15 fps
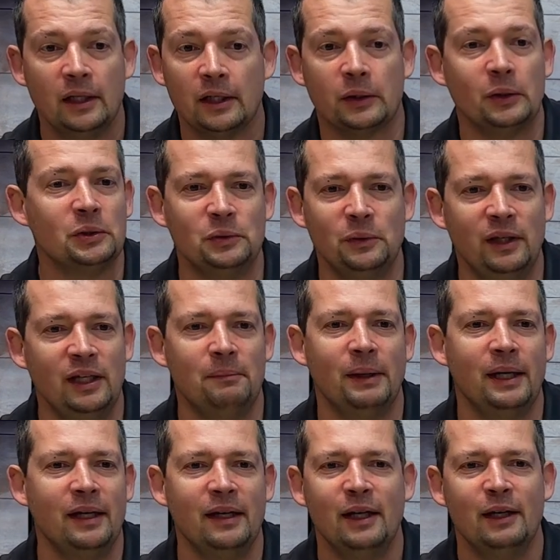Go to
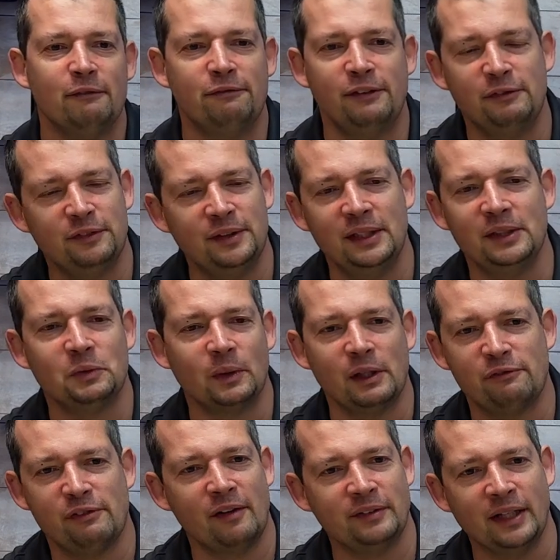eBay, 15
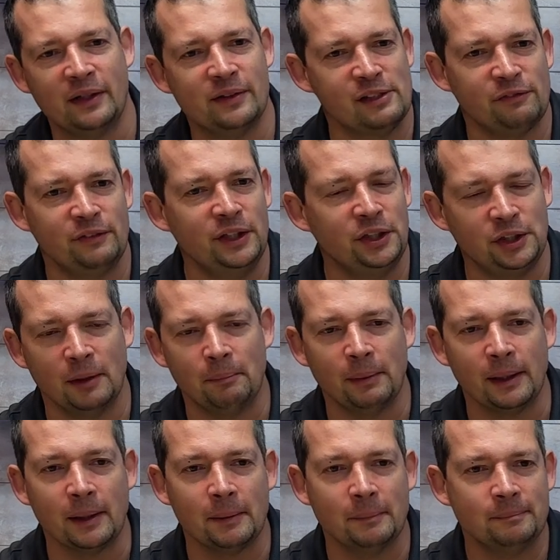$25 free
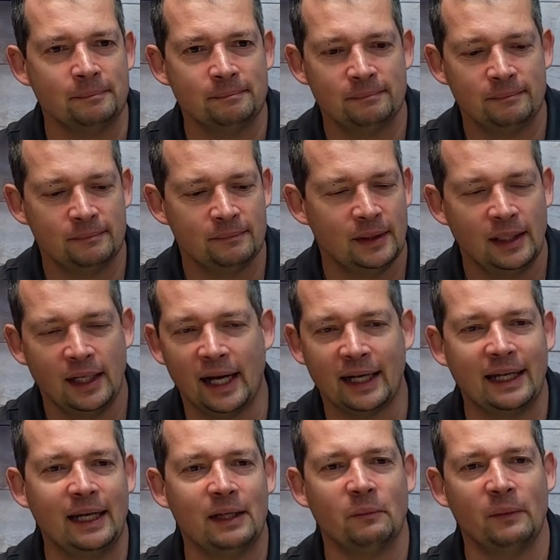shipping. I
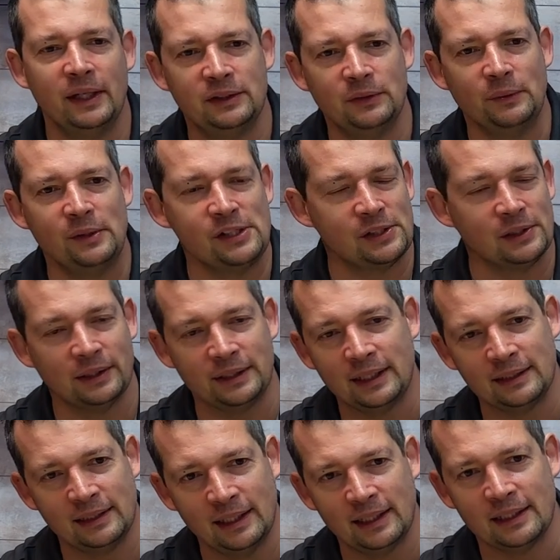can't wait to install
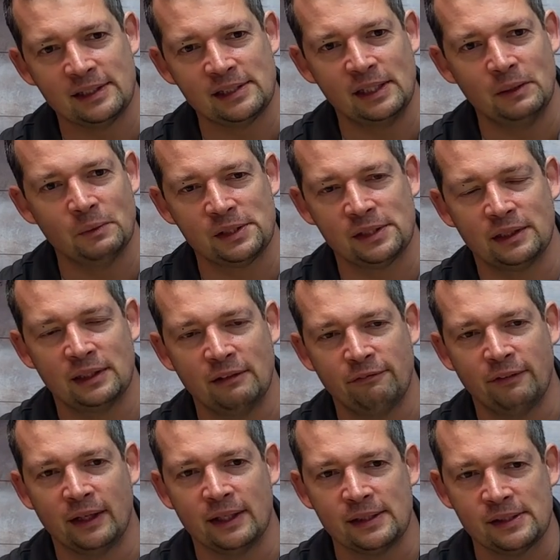that thing and see what's the
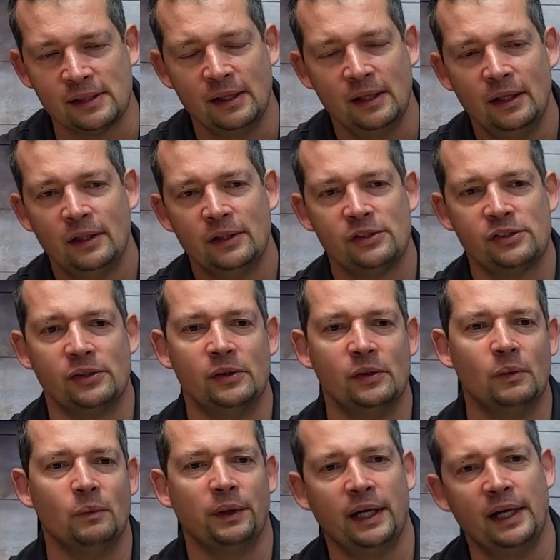difference. So
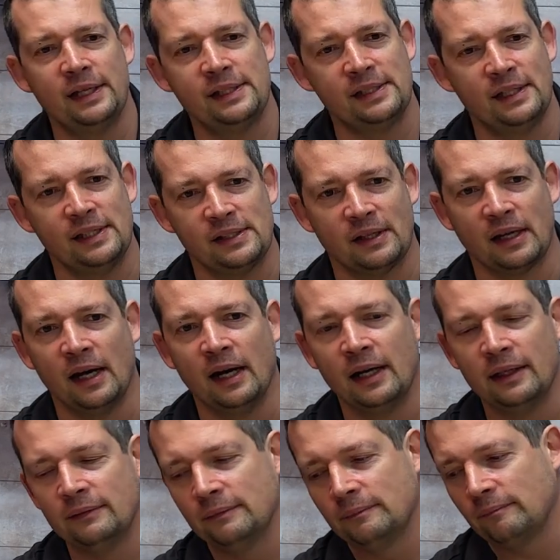what else is a
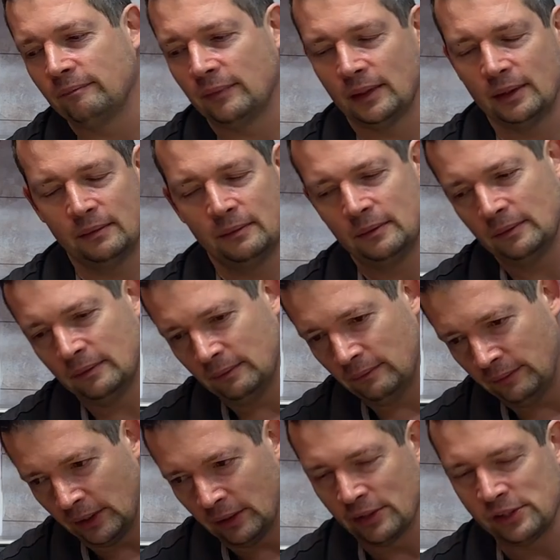con?
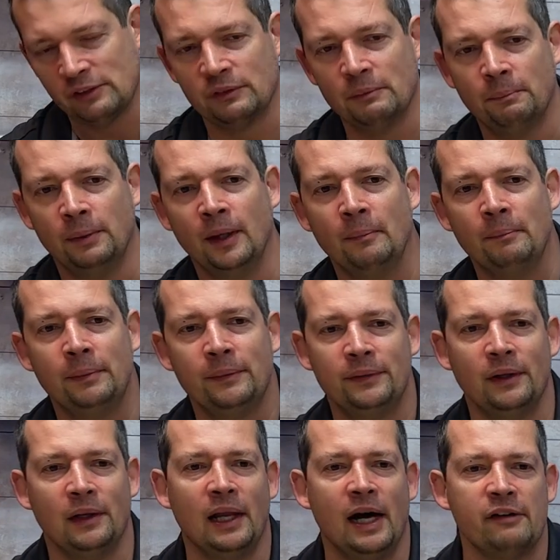regards of the pump,
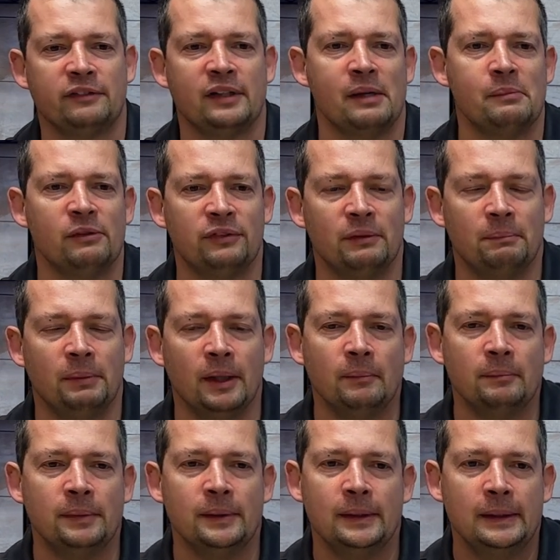the lifetime of the pump.